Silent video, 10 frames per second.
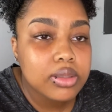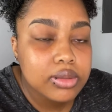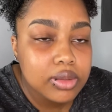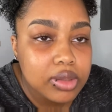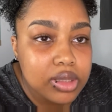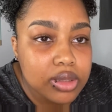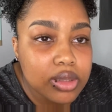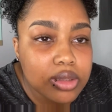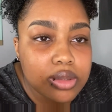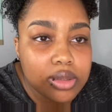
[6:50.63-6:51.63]
So this
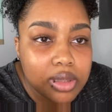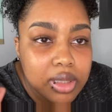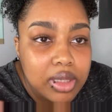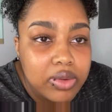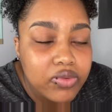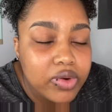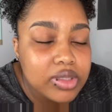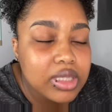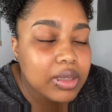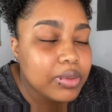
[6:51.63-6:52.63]
is
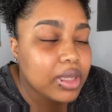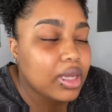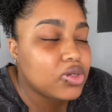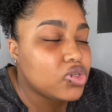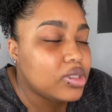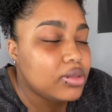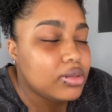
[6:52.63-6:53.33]
first application.